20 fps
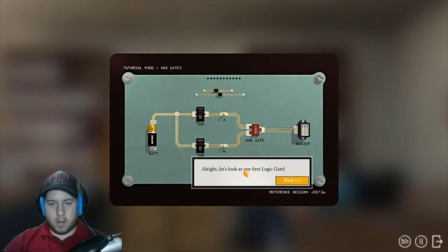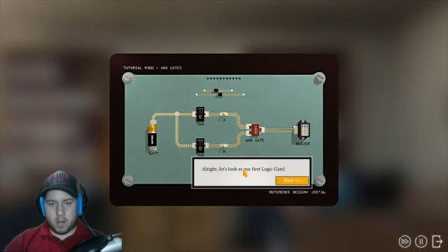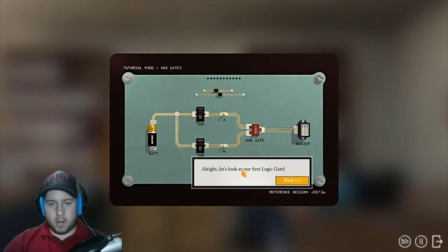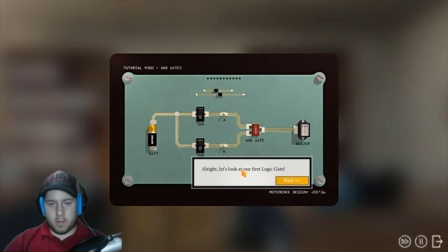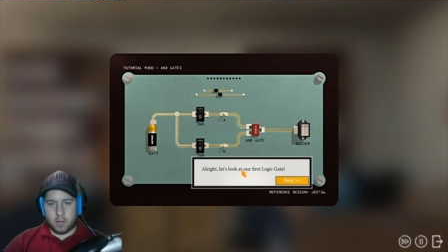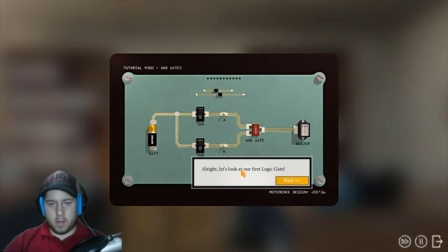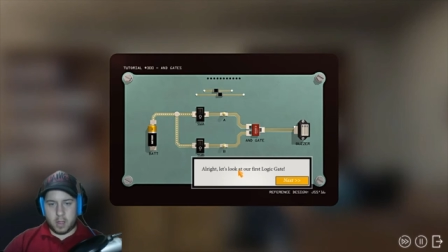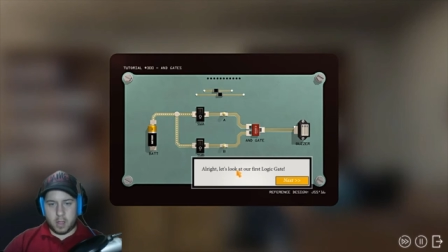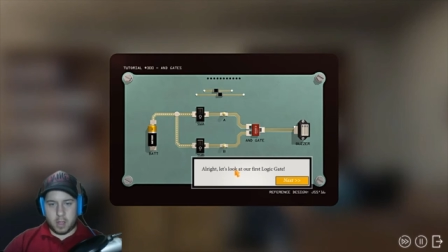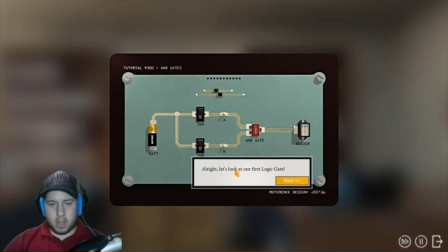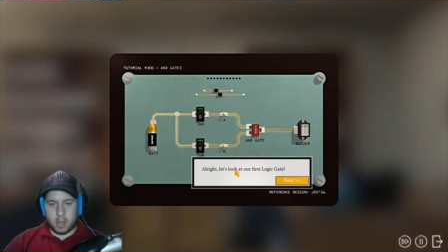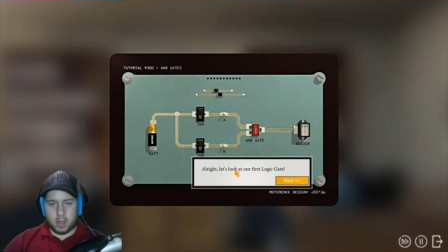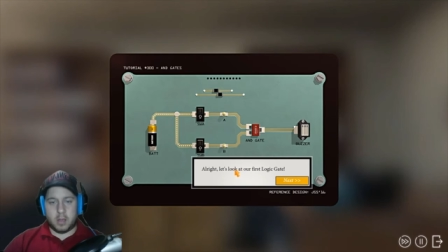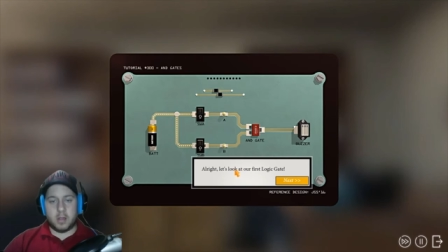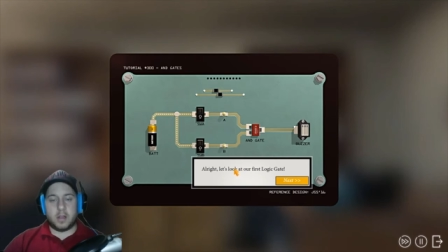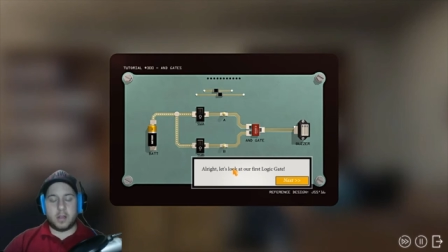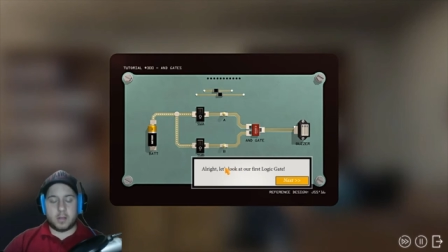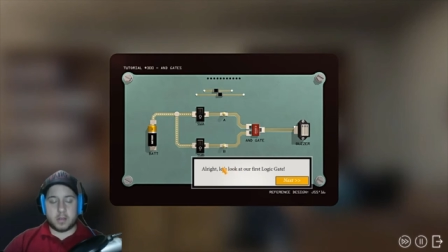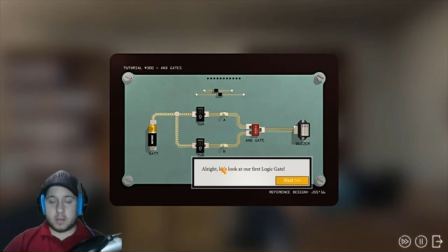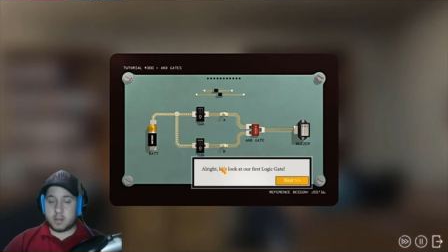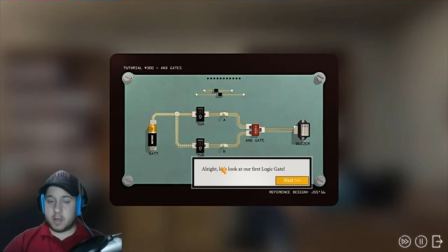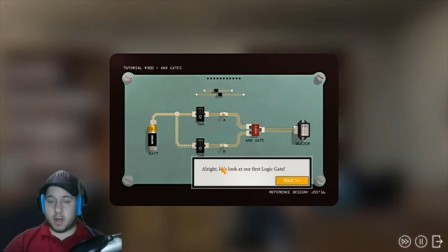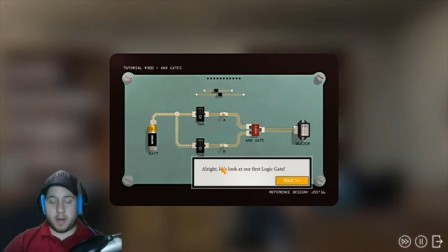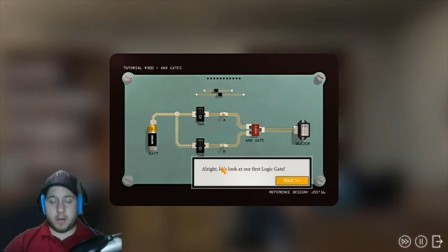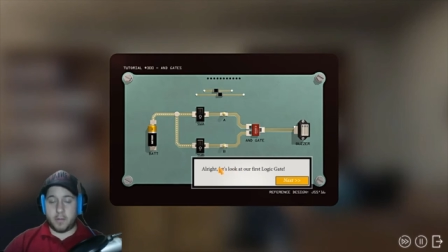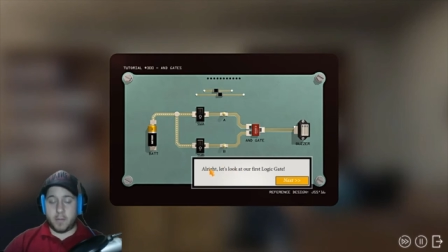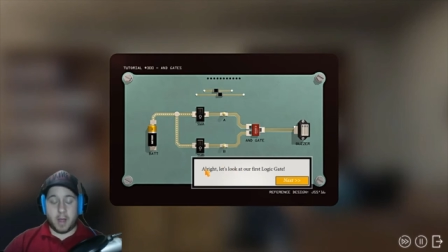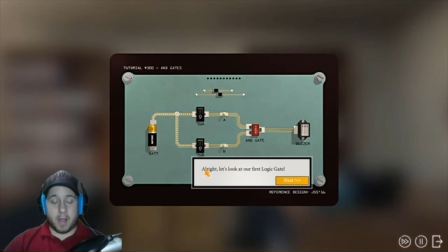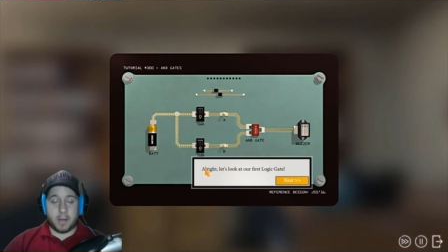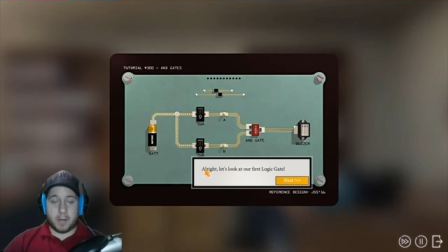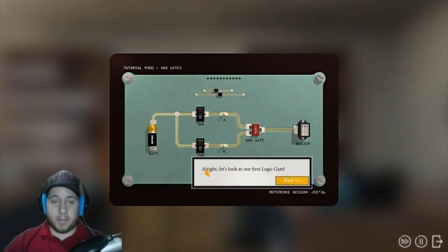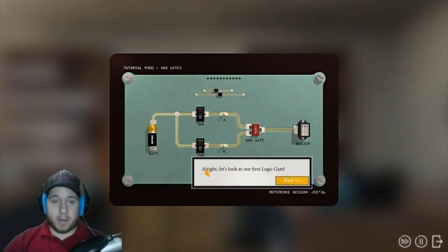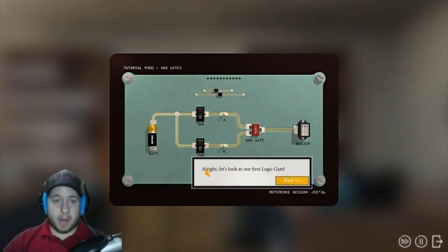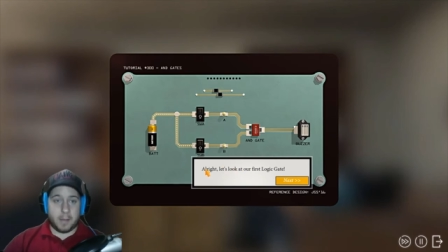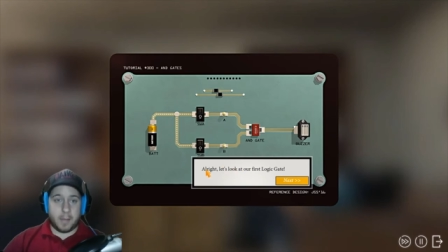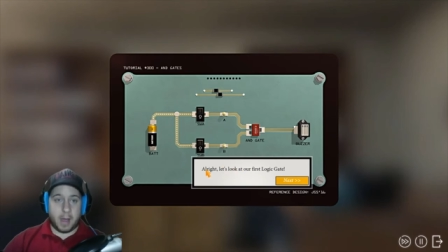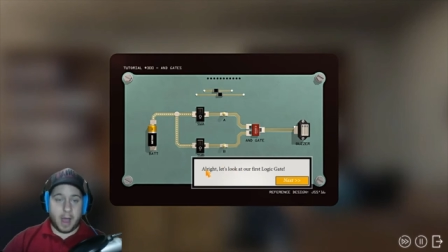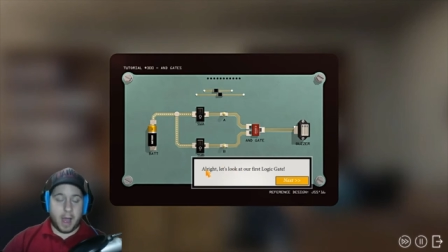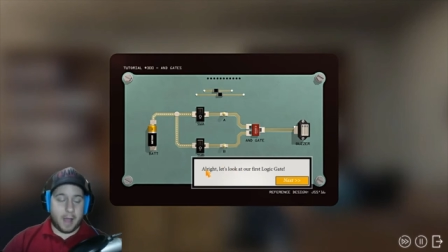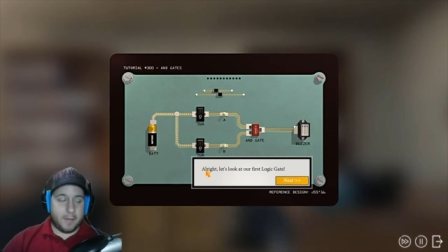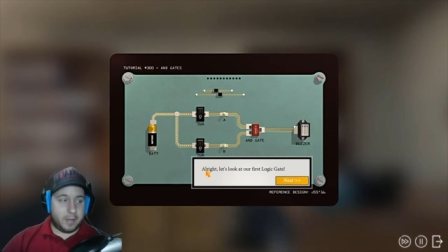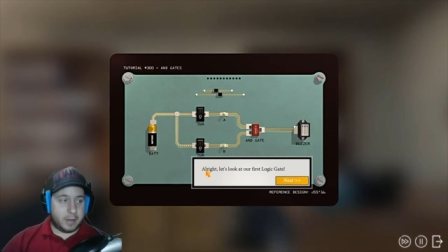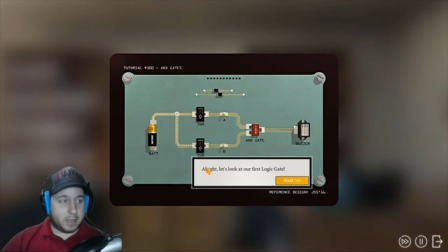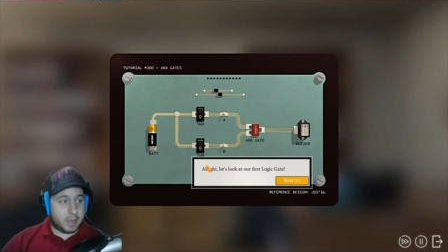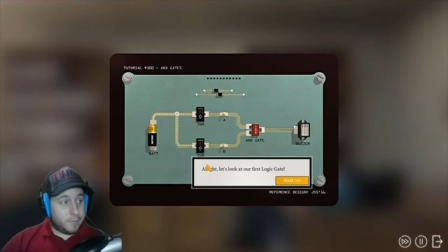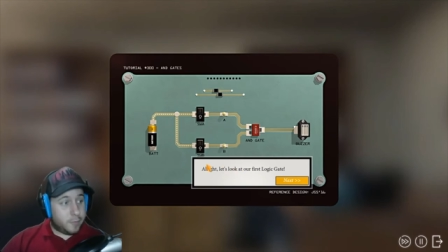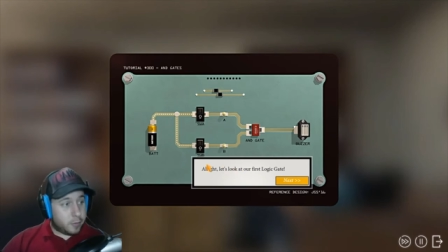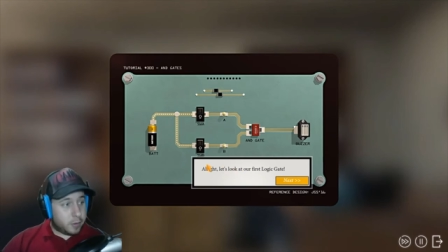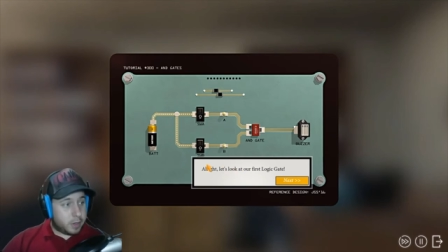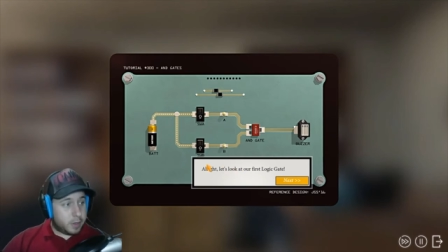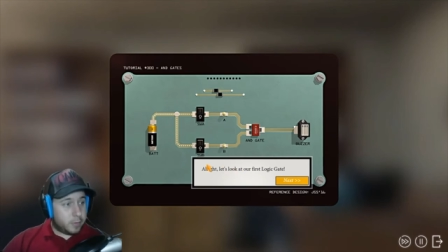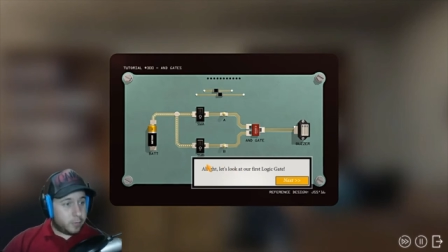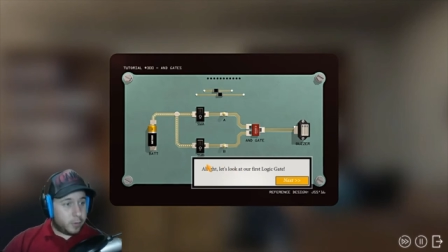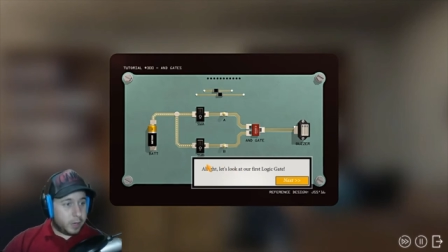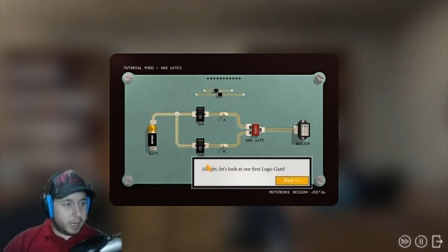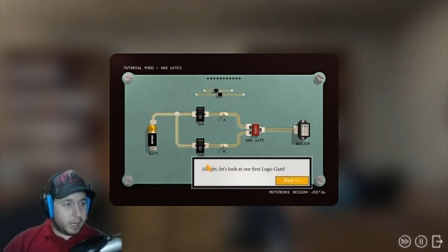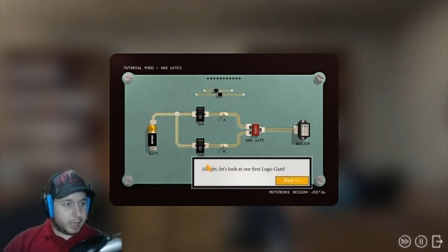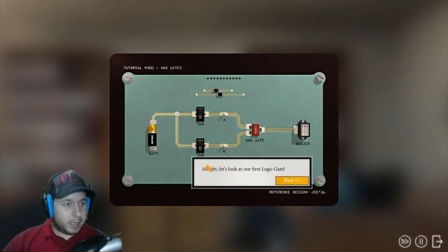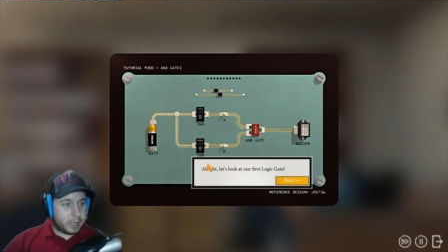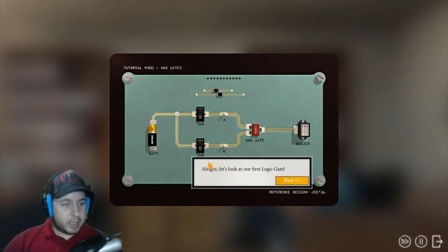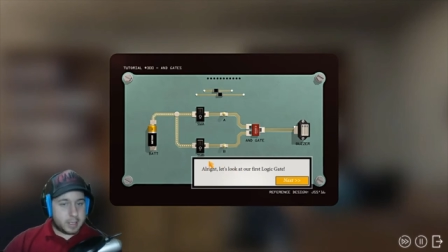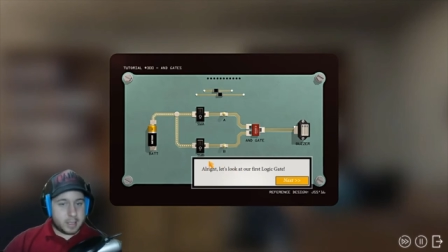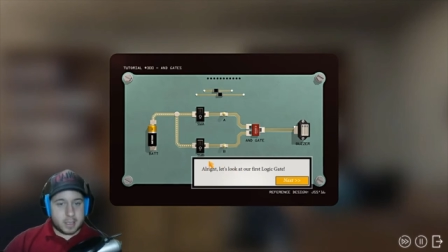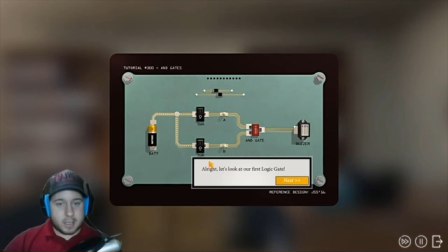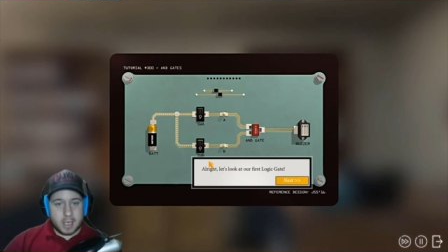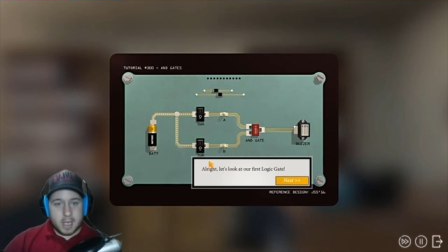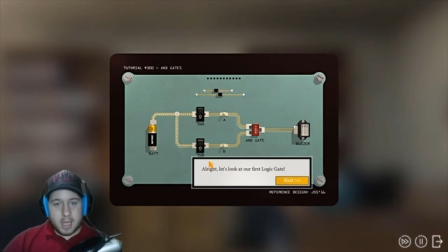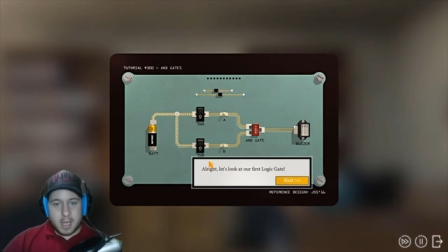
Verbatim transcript: Uh, look, sorry, why, why am I having difficulty reading this?